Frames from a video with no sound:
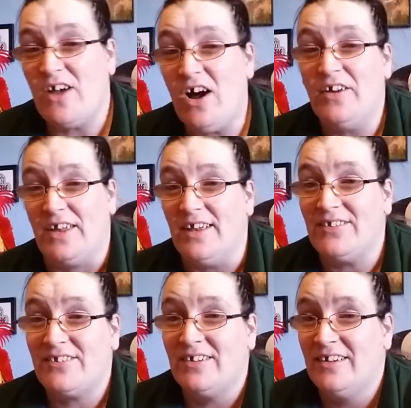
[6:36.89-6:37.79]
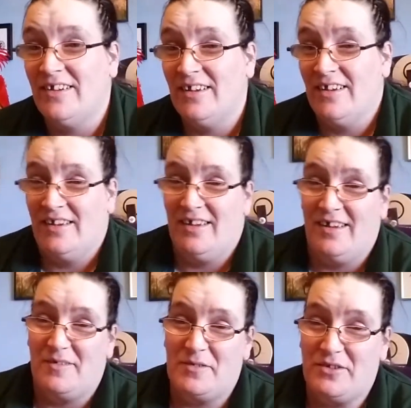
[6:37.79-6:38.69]
harnessed,
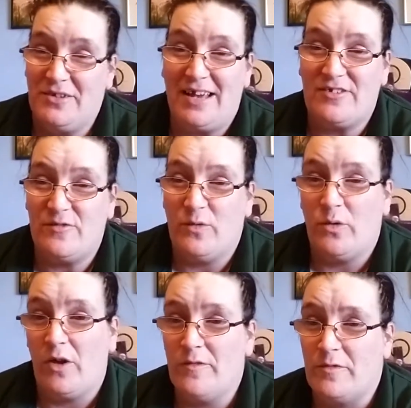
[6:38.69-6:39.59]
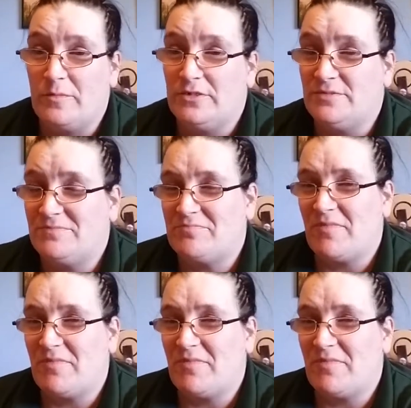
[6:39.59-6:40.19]
but he doesn't actually fall over, but.